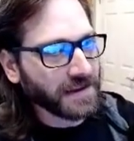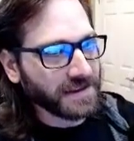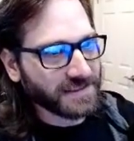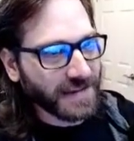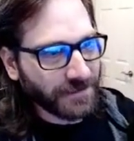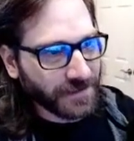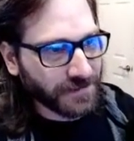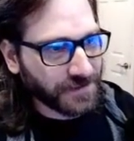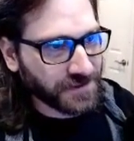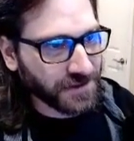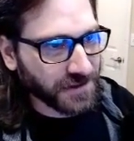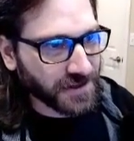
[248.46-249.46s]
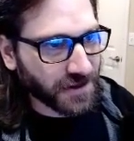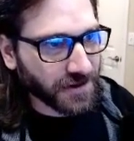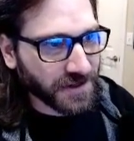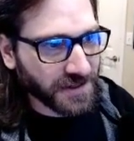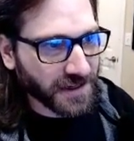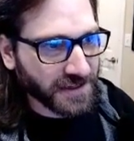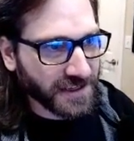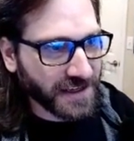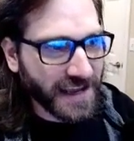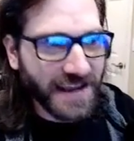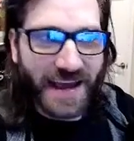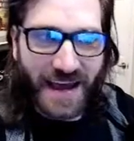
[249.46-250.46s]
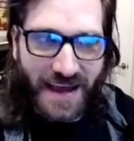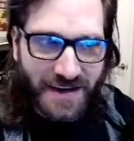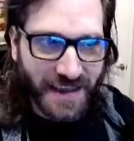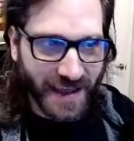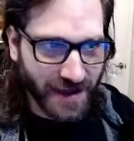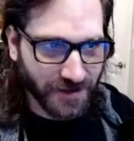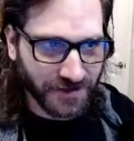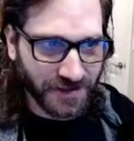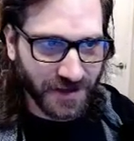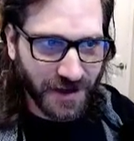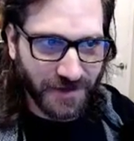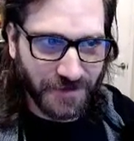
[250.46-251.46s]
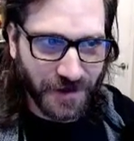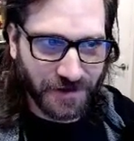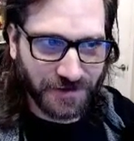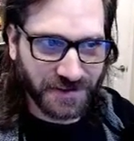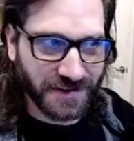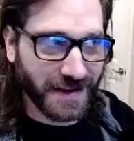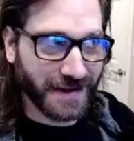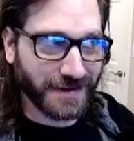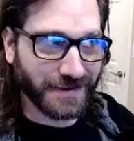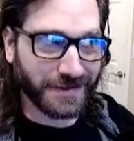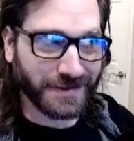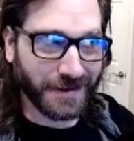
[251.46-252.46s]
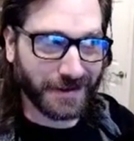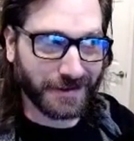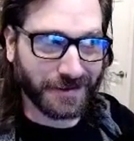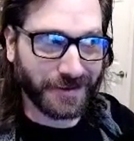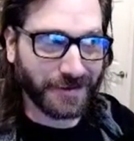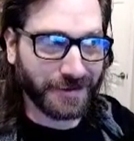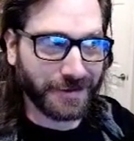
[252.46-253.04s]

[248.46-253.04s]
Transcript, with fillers: Staff at the facility are conducting a head count of those staying in the center.